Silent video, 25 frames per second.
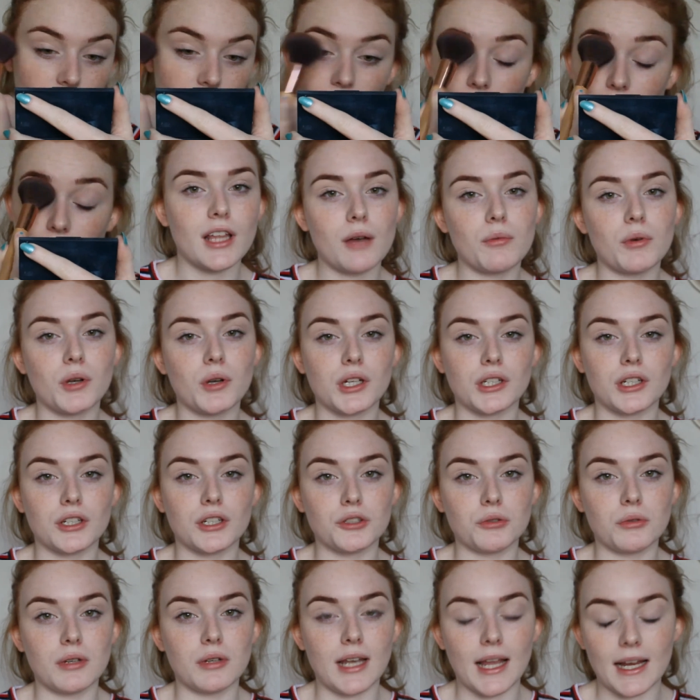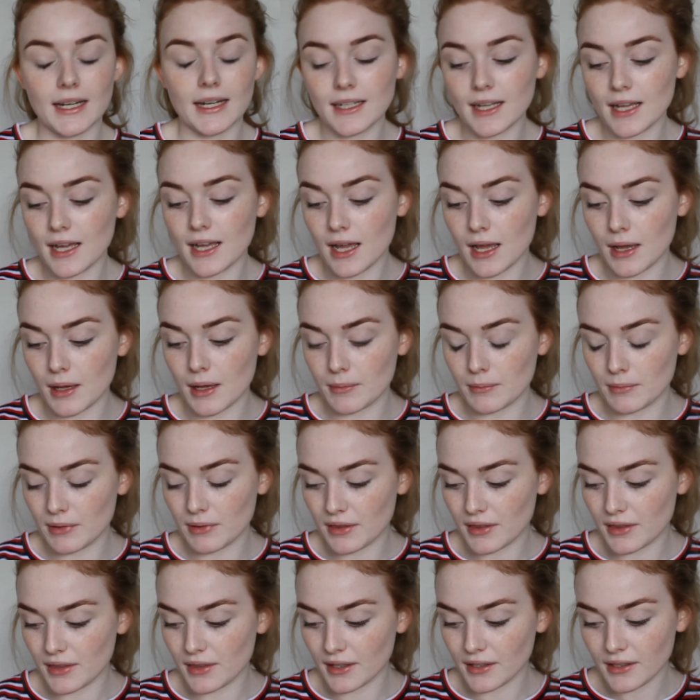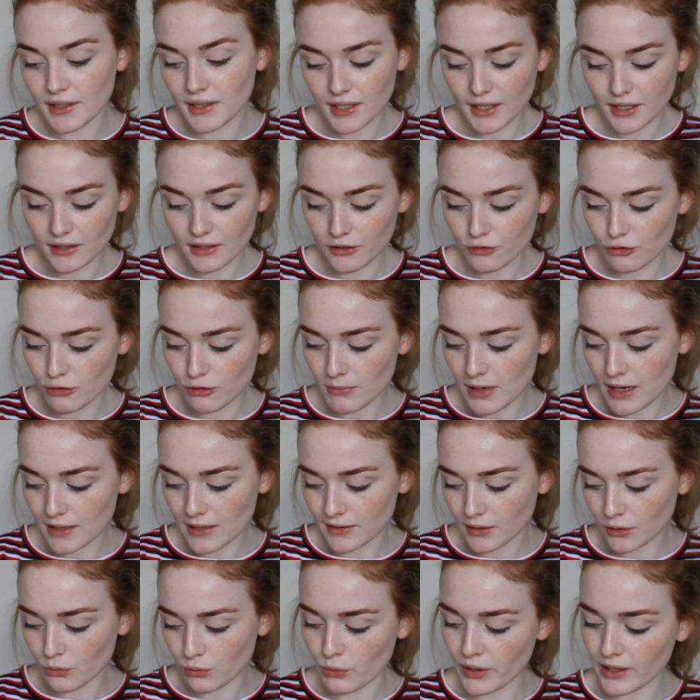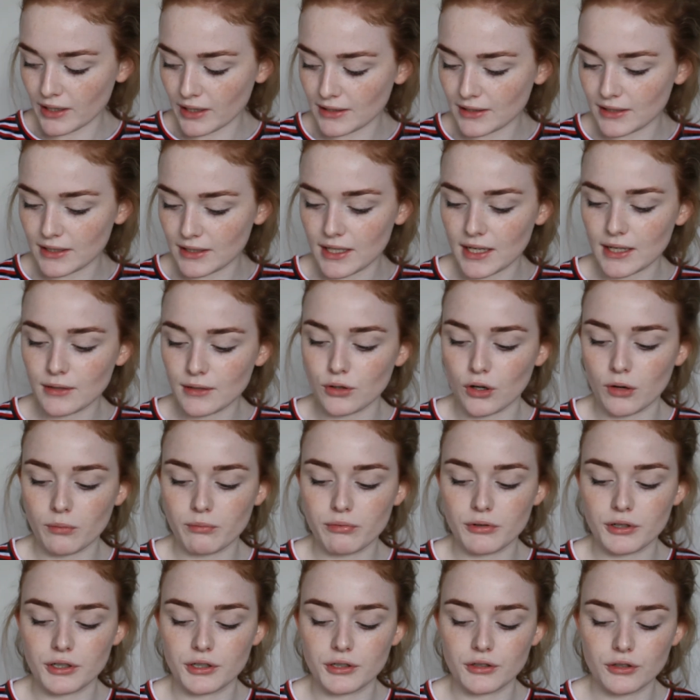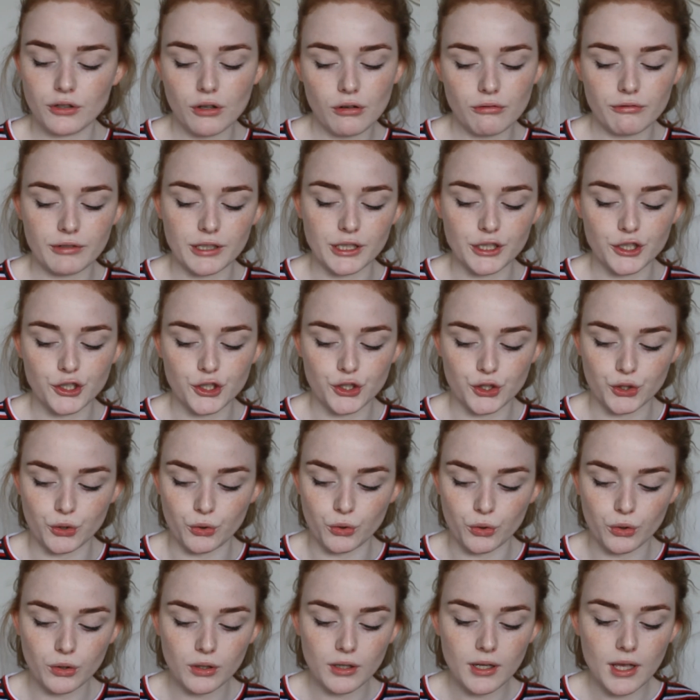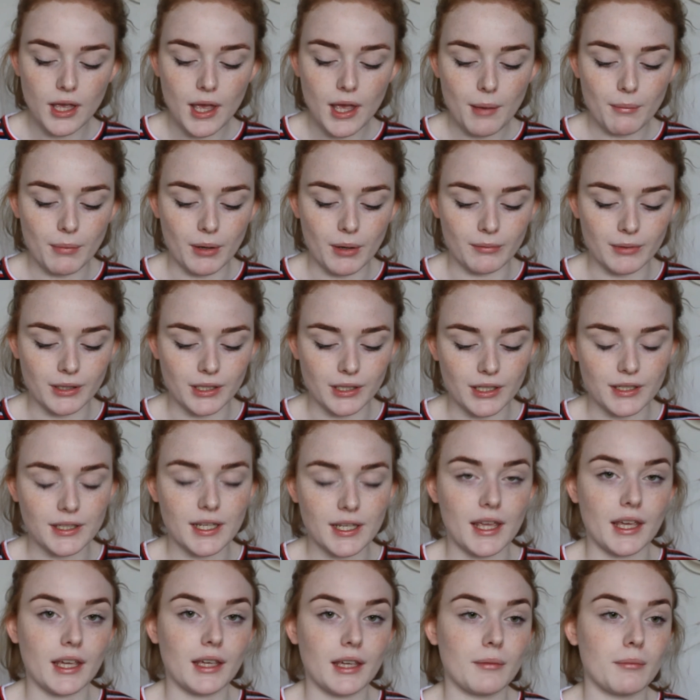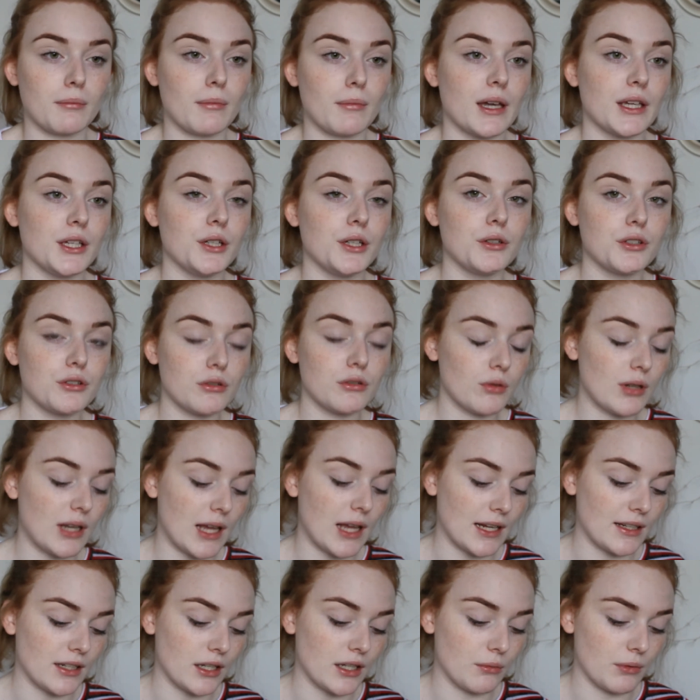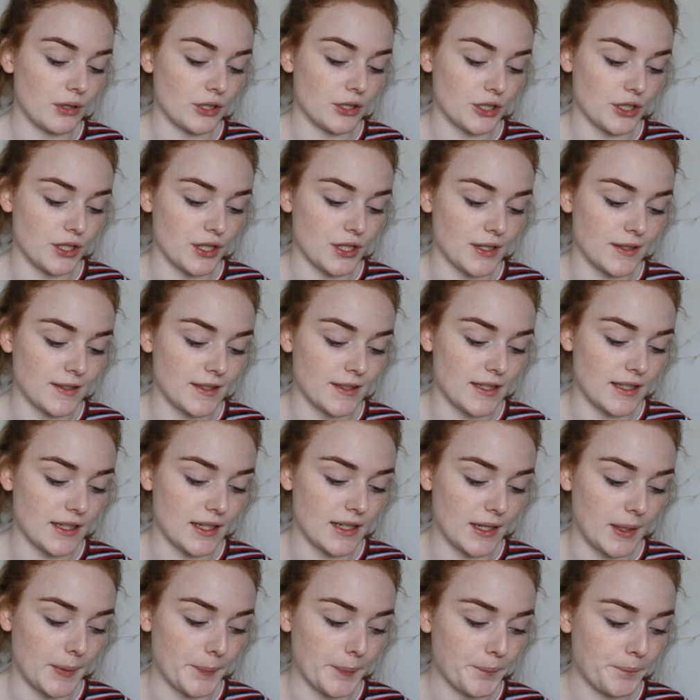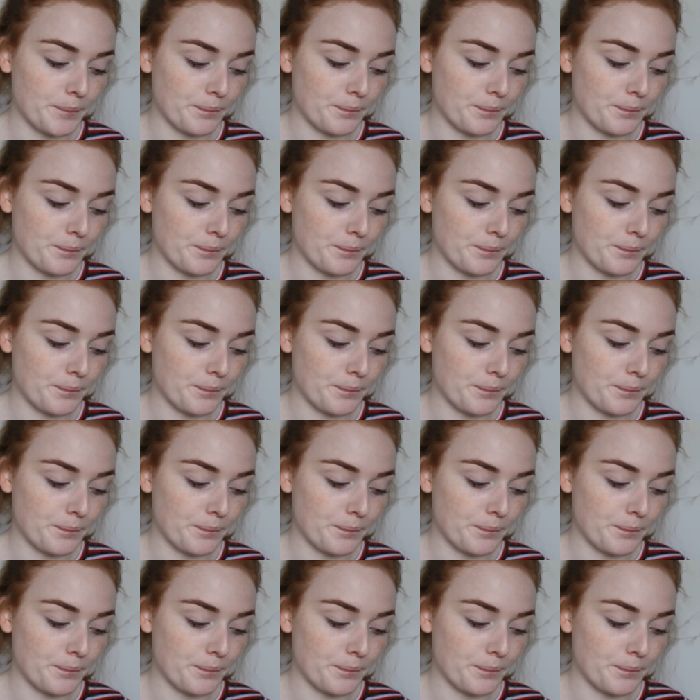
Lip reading: Now we're going to do liner. I'm thinking a dramatic wing today, not really sure, but I'm going to take my usual liner, which is the